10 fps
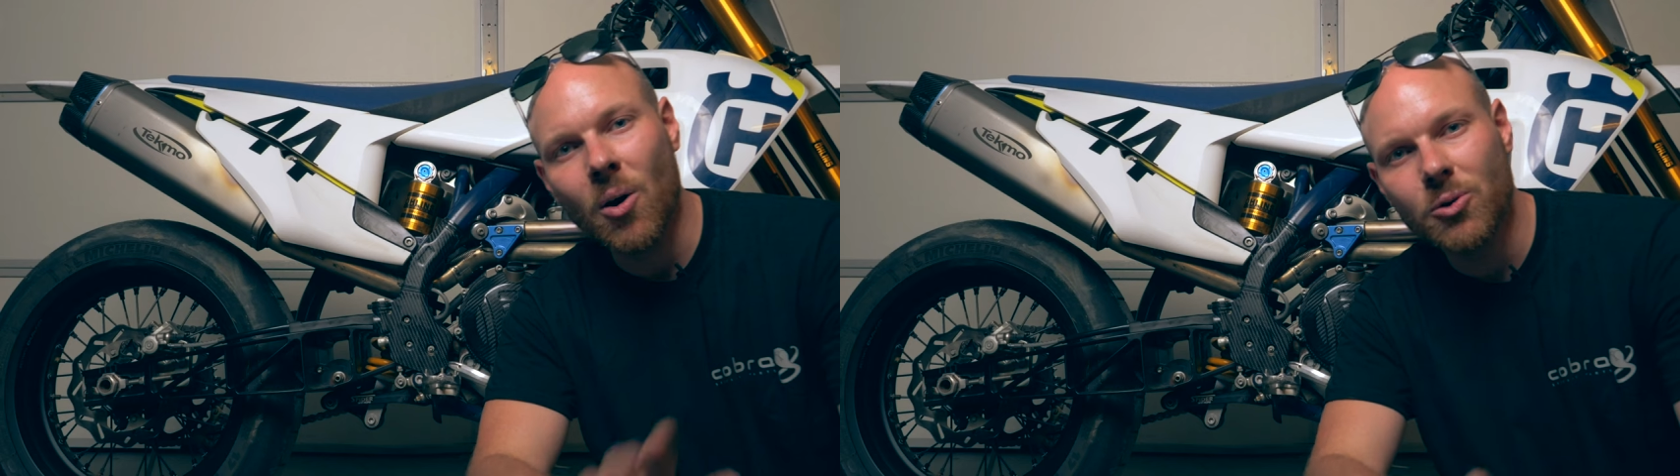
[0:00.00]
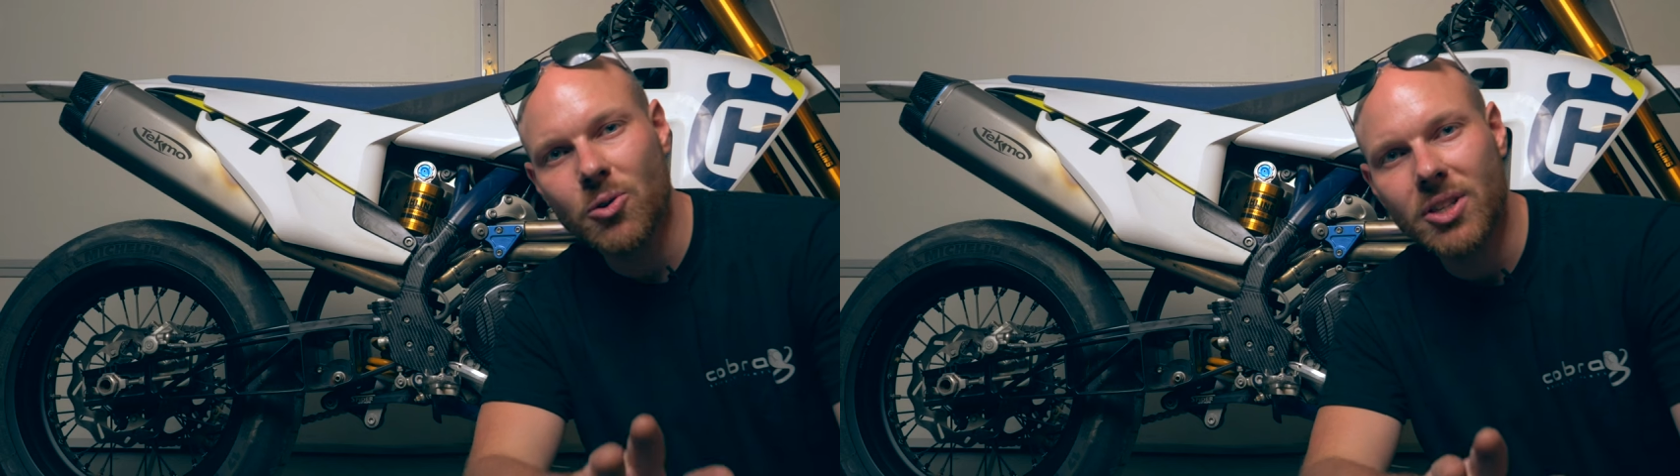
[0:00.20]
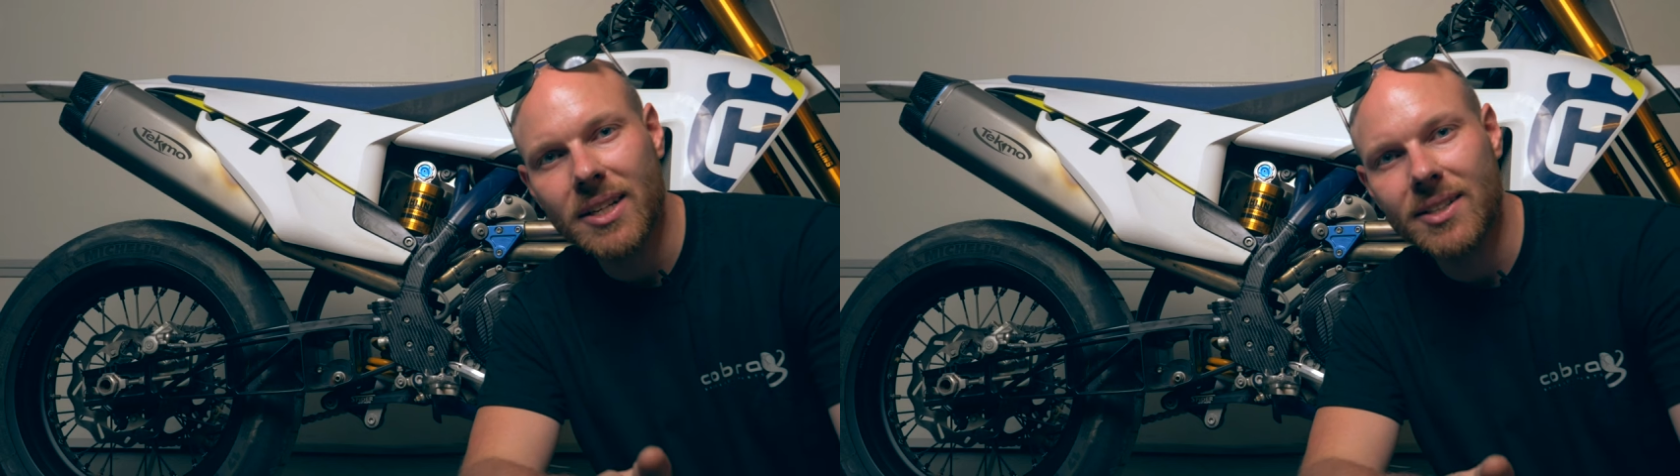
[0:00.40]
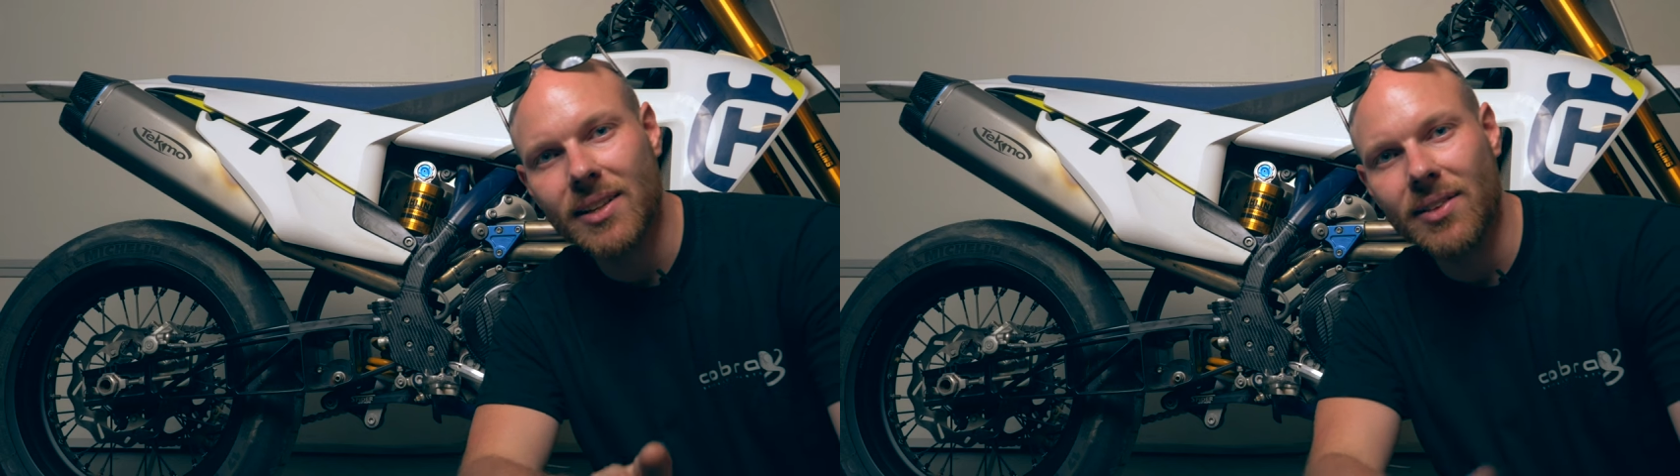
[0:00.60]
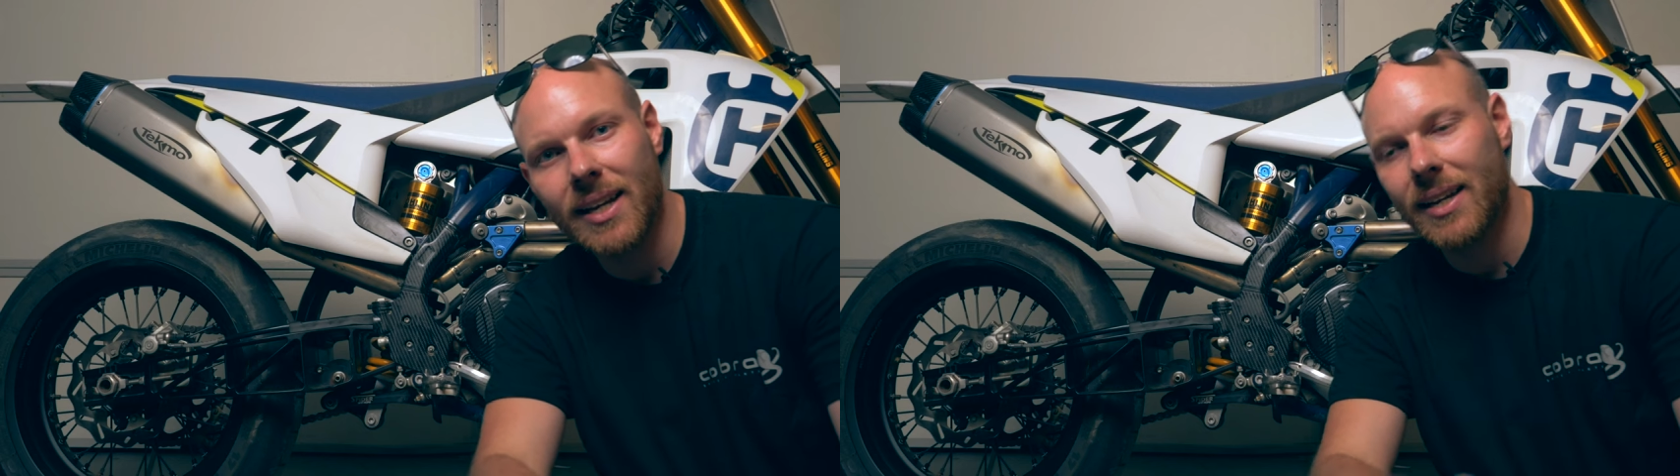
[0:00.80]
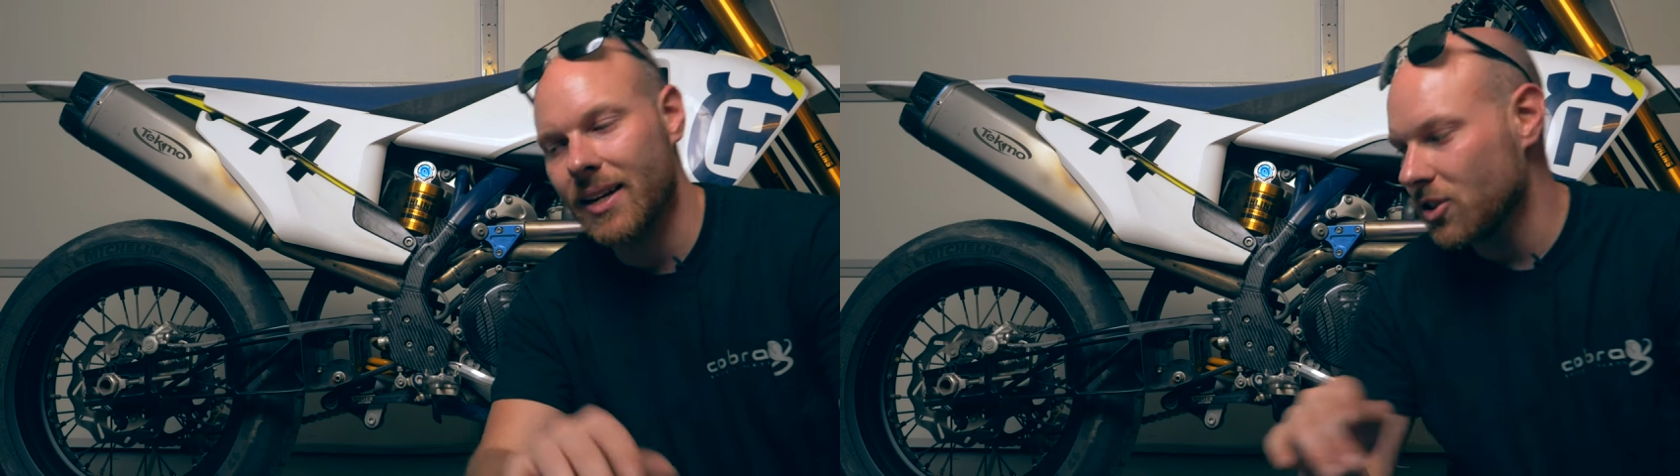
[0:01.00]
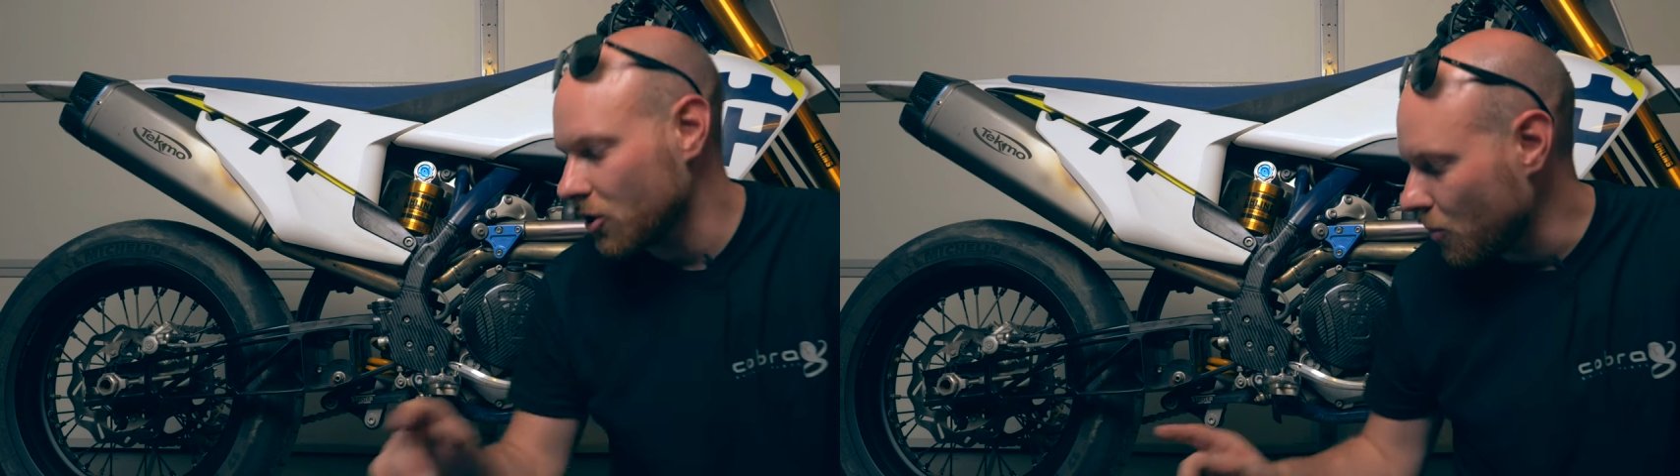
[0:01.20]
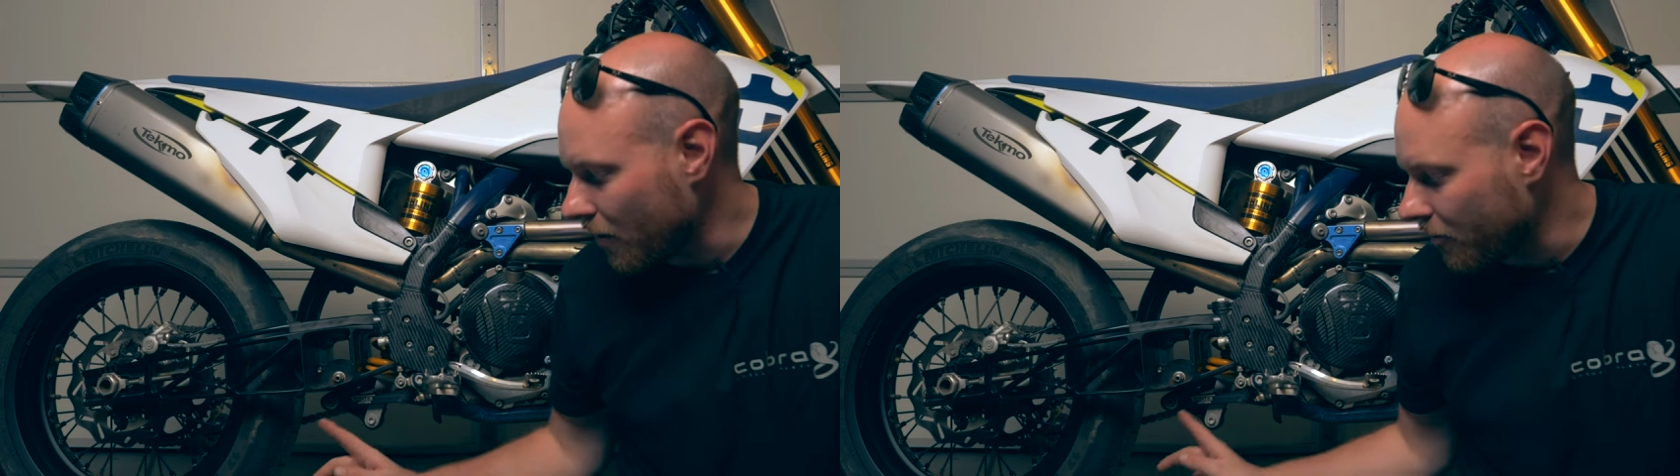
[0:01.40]
also changed the linkage
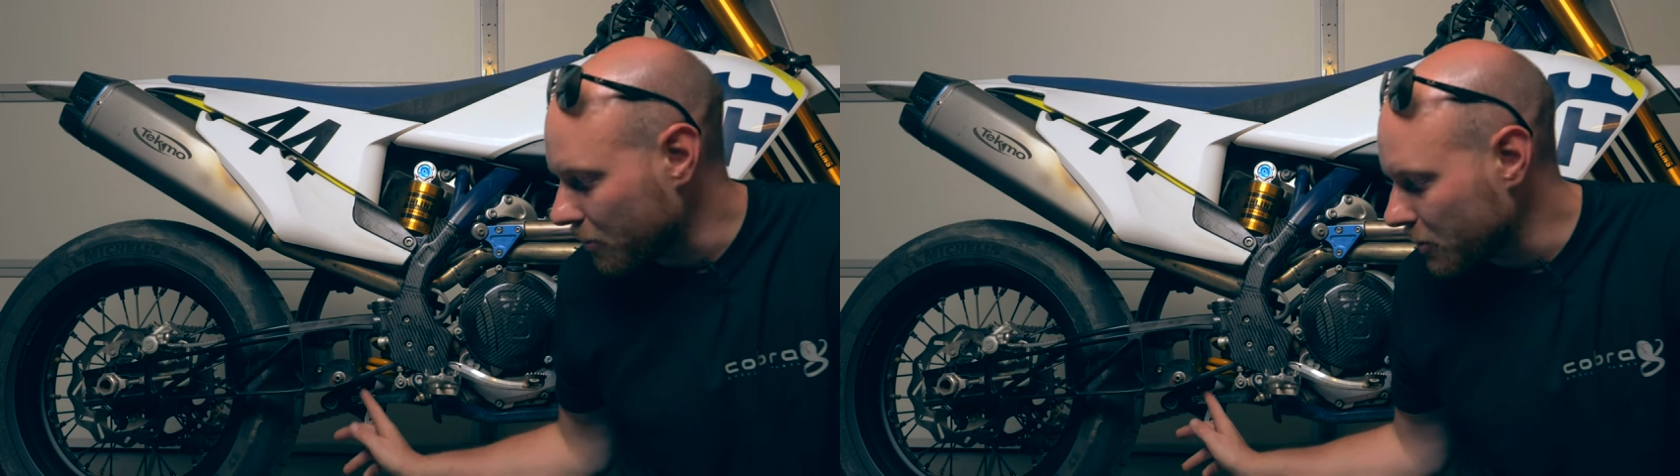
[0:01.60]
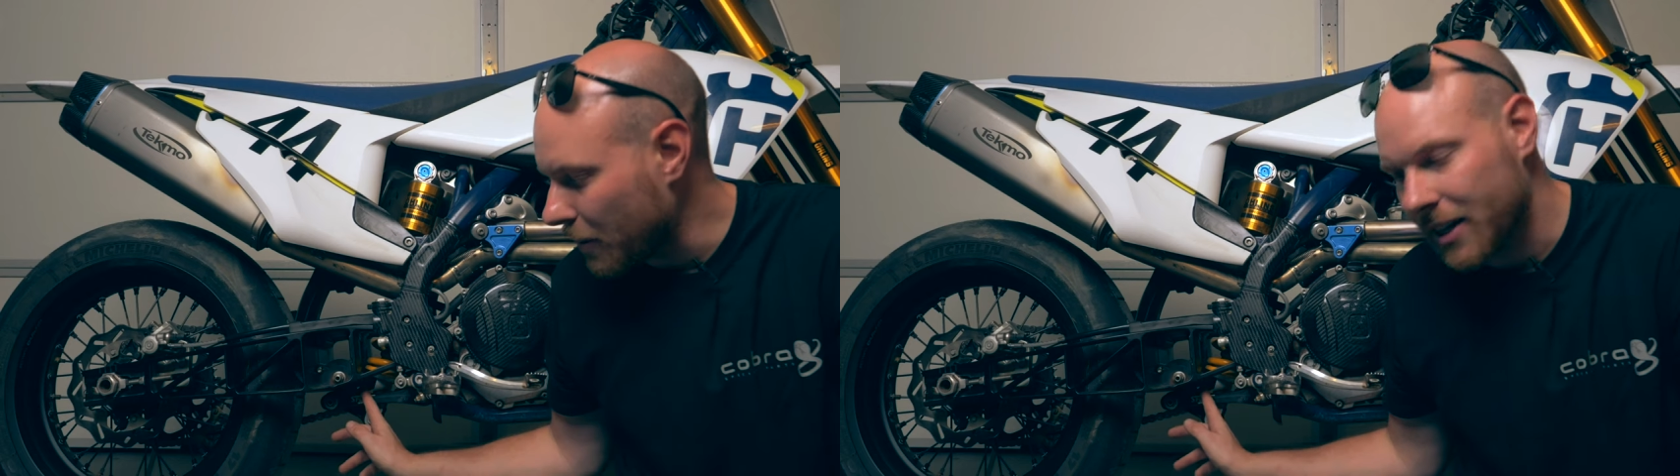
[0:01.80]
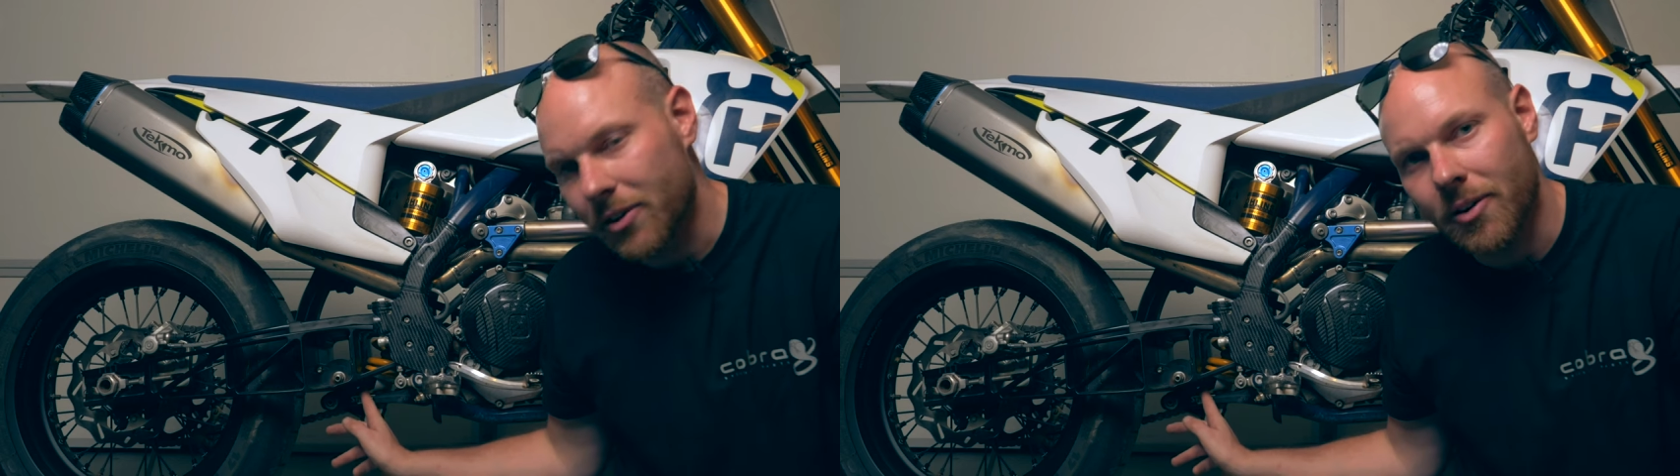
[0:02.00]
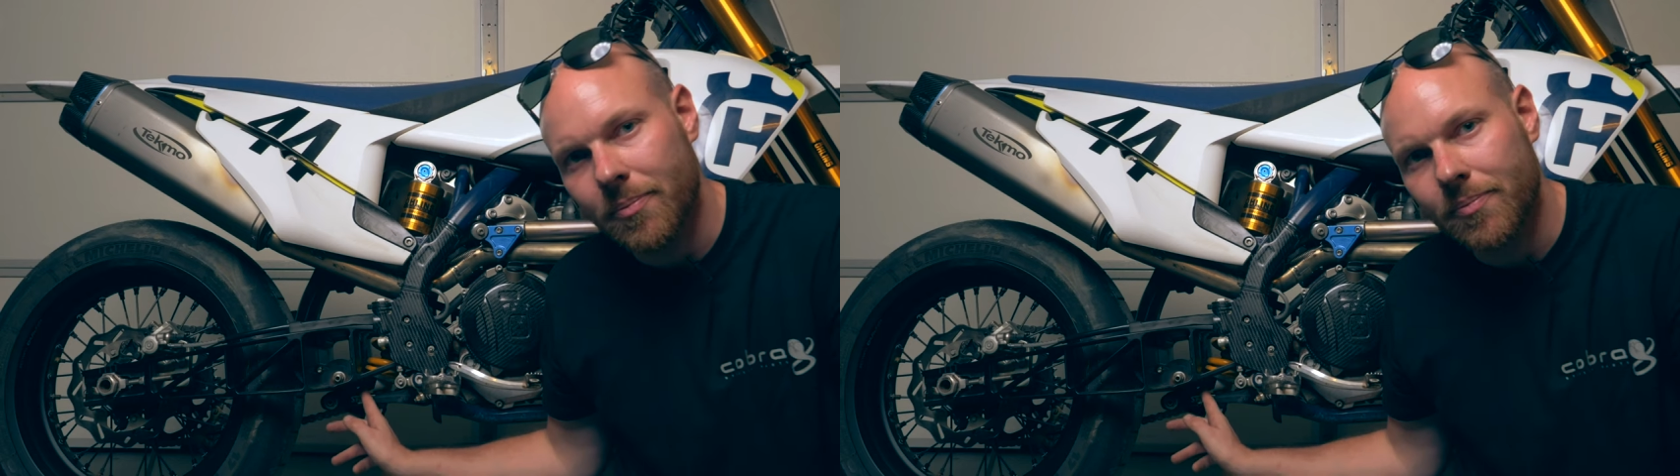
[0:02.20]
to one from Spider.